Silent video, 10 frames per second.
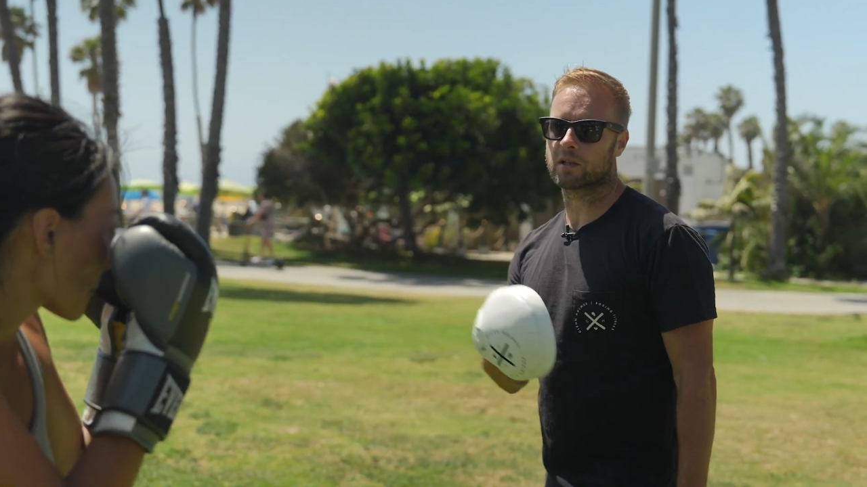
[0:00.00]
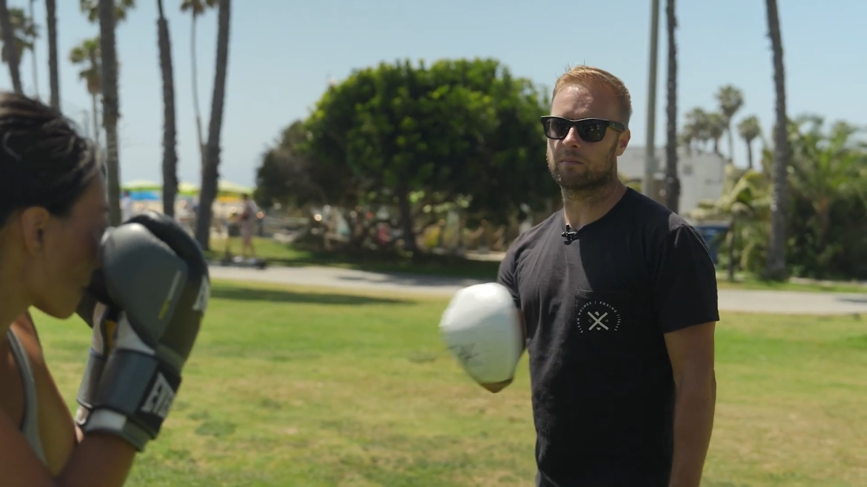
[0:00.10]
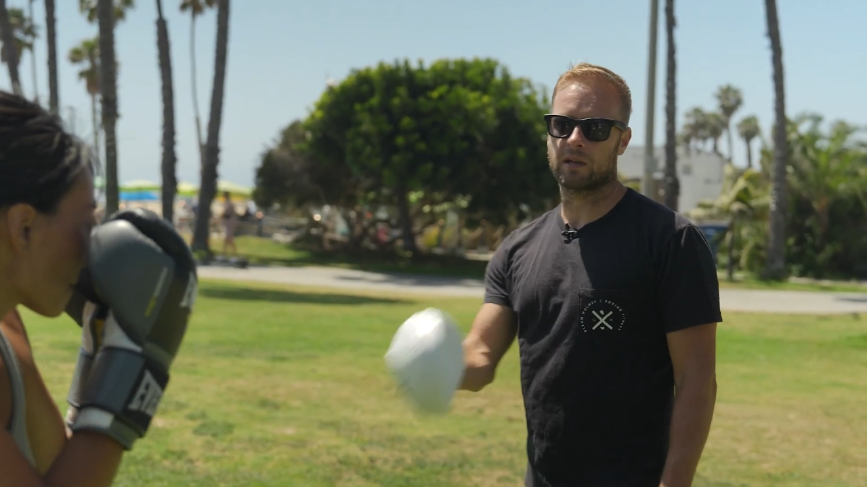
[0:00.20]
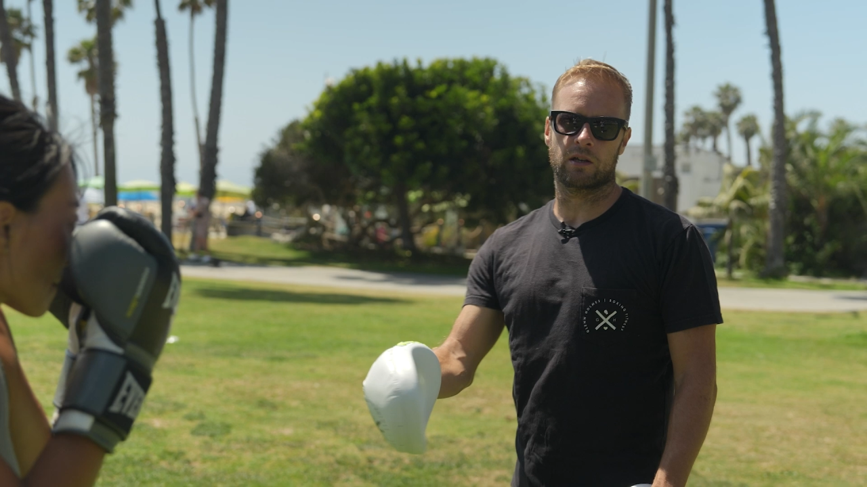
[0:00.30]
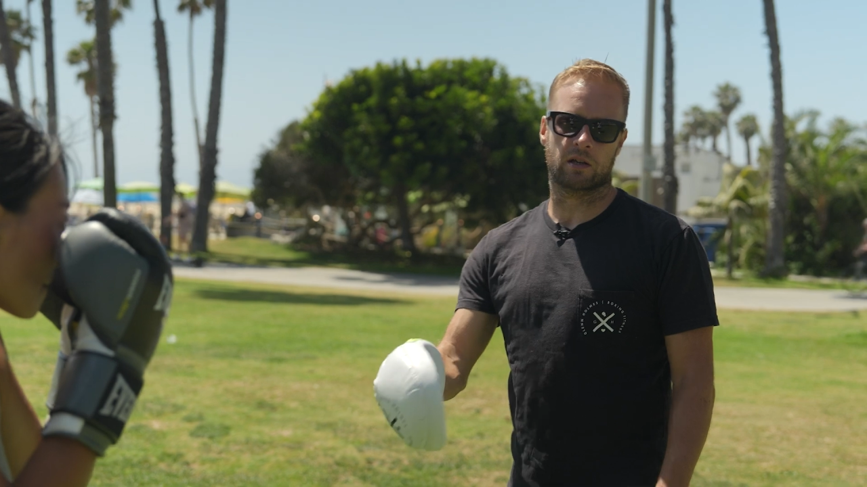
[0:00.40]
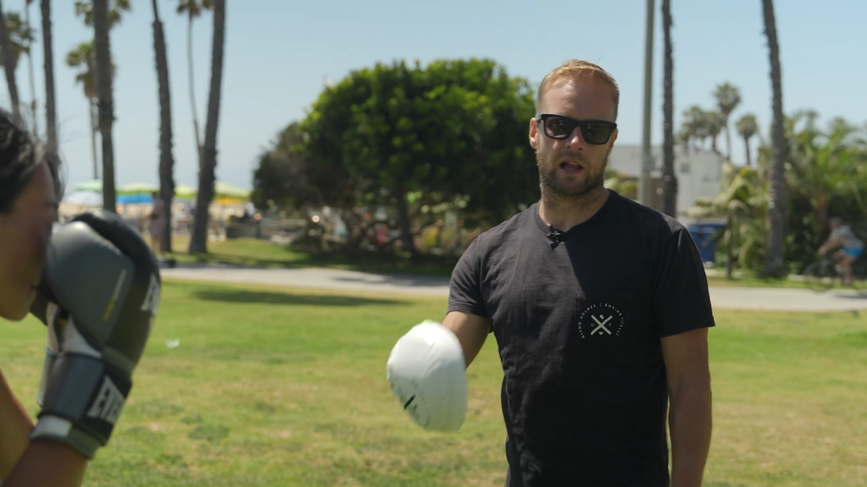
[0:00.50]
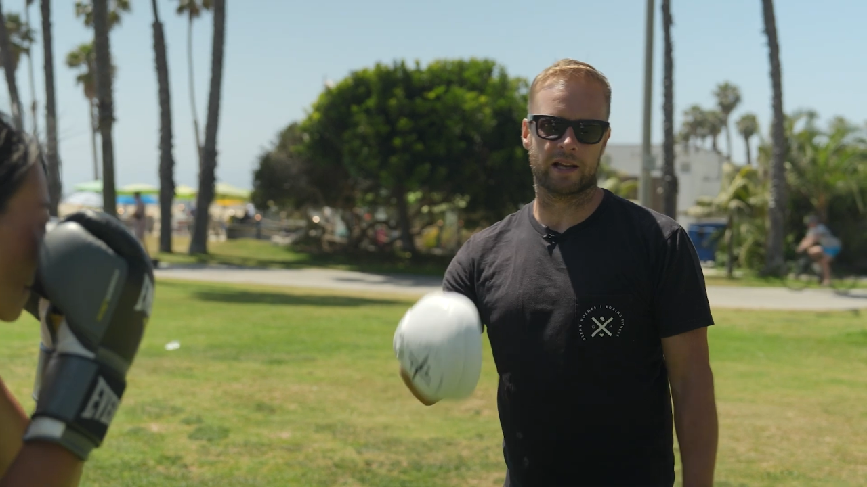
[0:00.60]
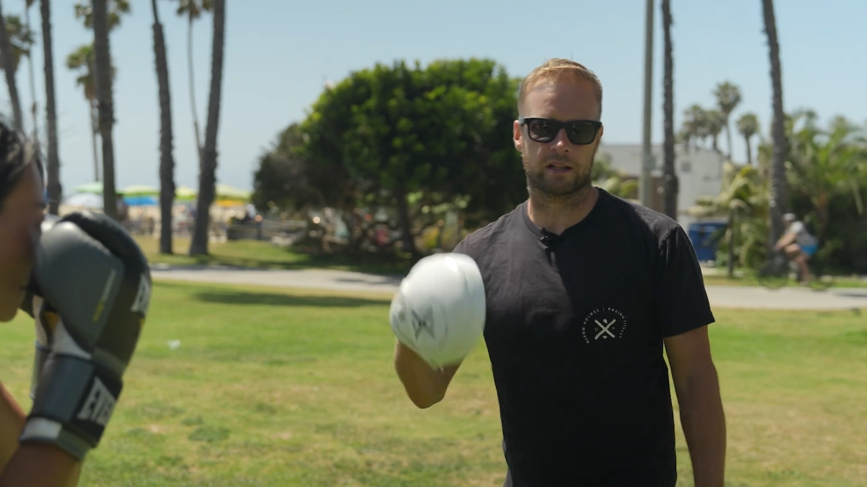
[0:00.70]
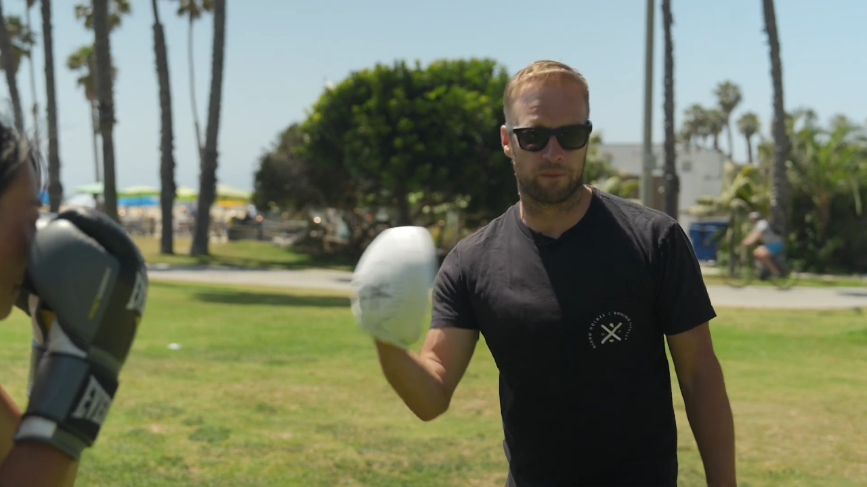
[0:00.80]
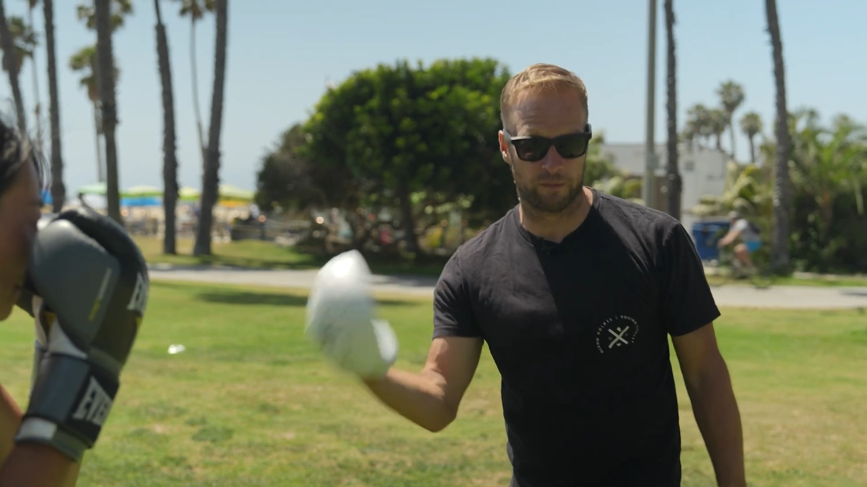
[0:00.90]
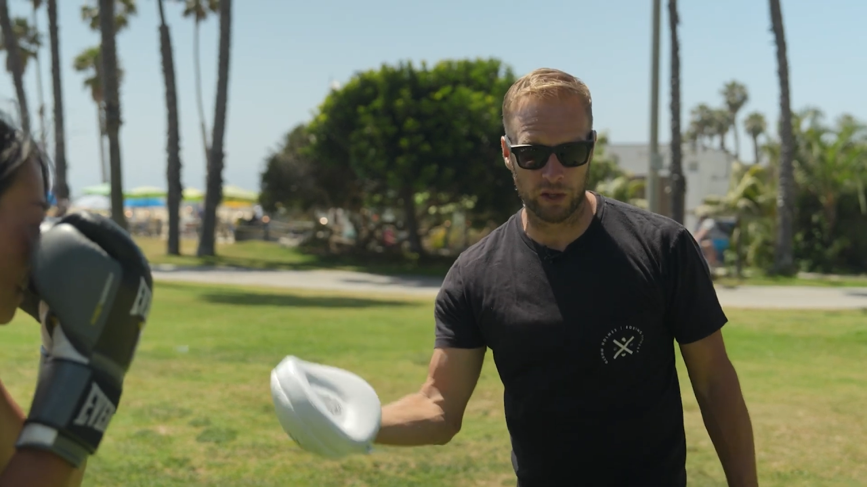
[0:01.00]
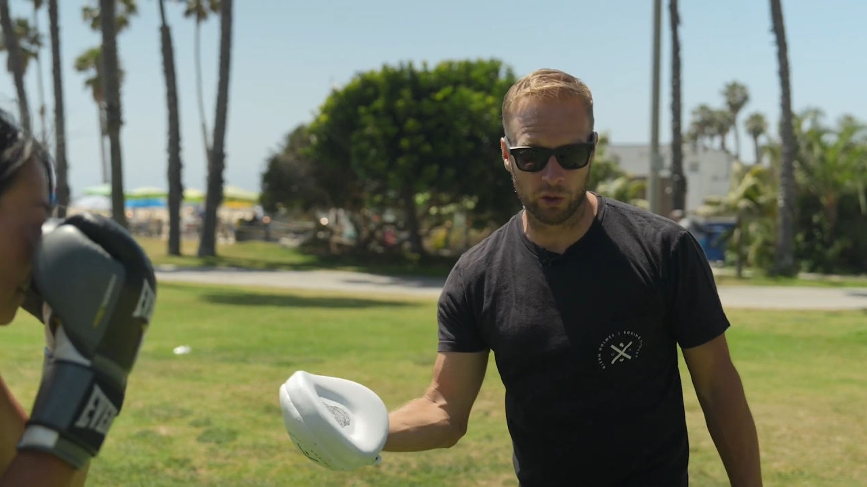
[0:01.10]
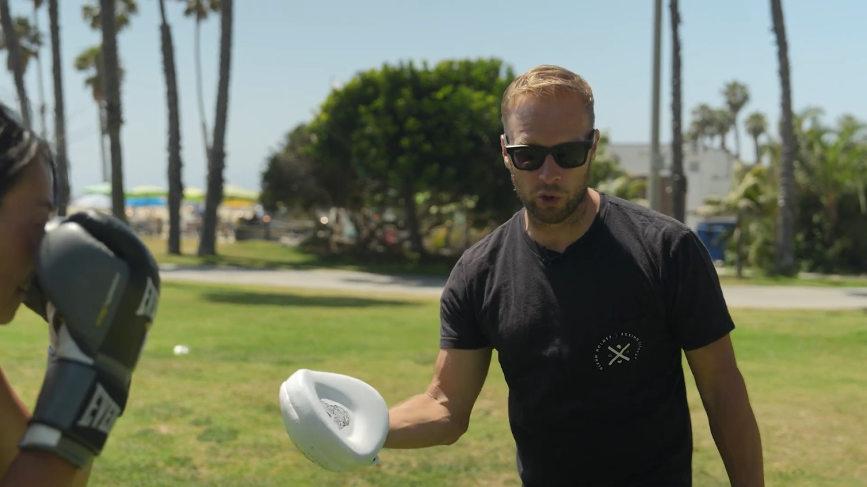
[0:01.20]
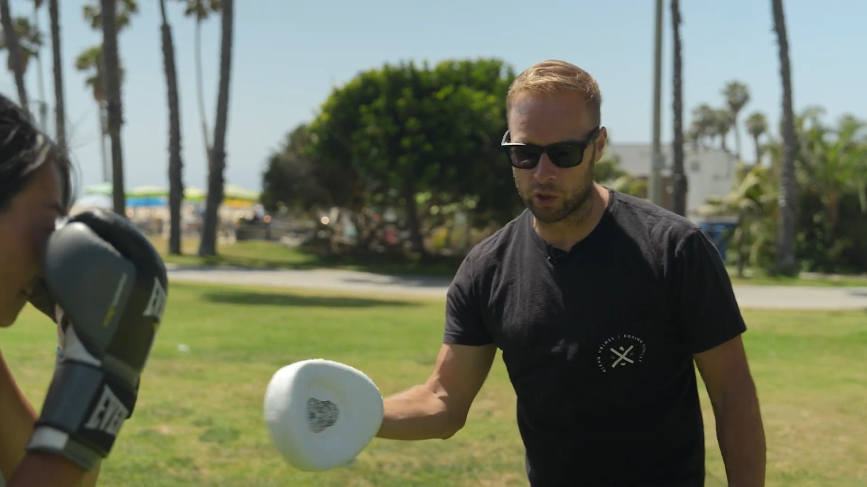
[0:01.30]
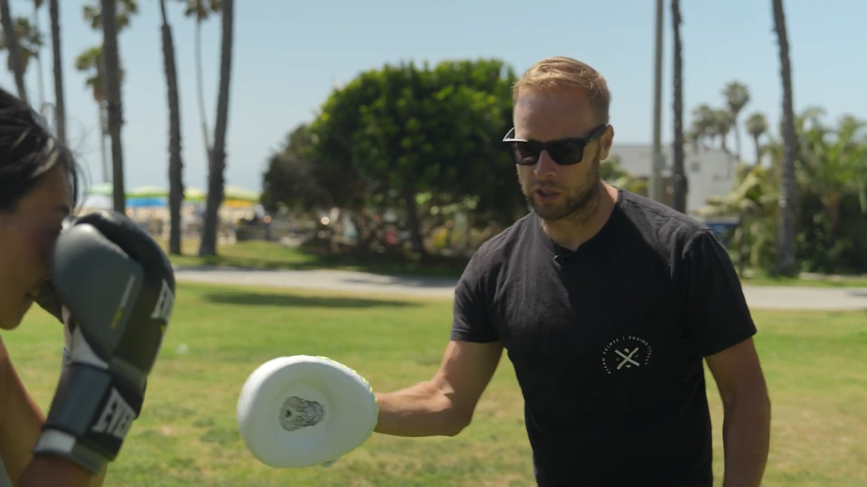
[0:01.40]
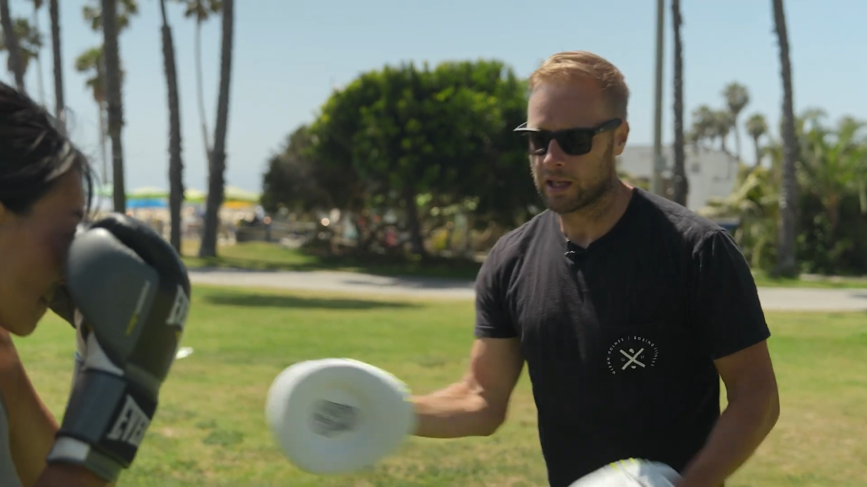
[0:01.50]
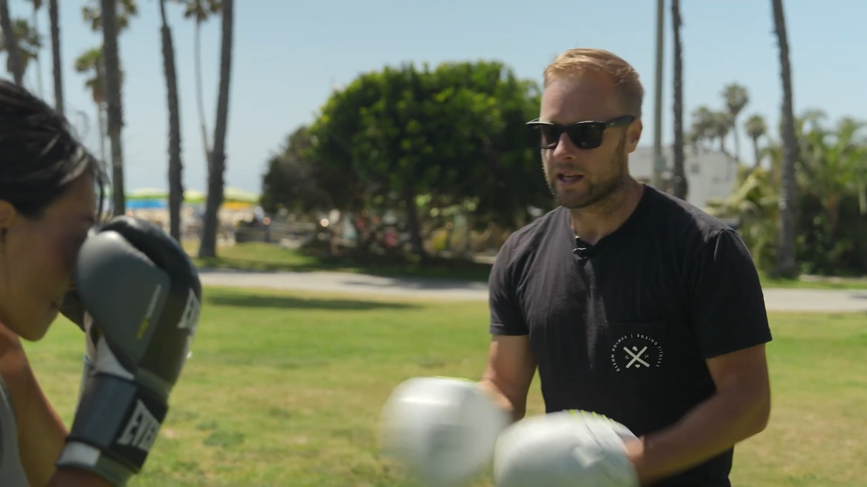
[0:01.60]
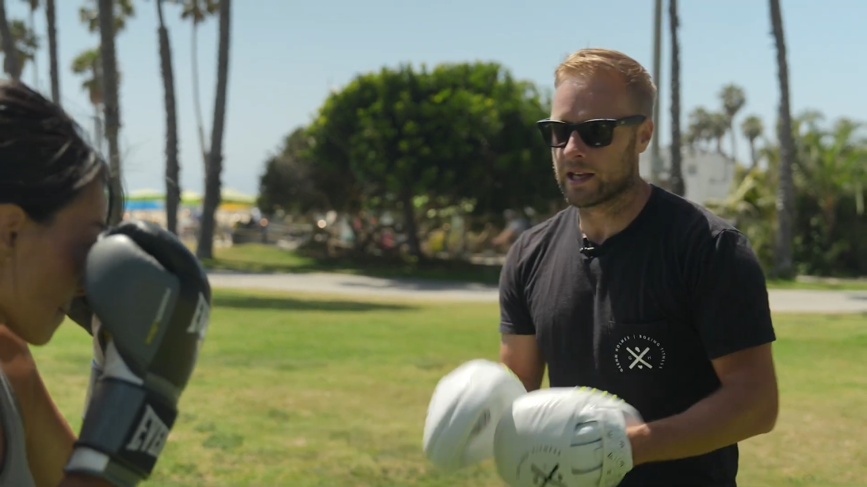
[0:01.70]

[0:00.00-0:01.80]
and make your clients feel good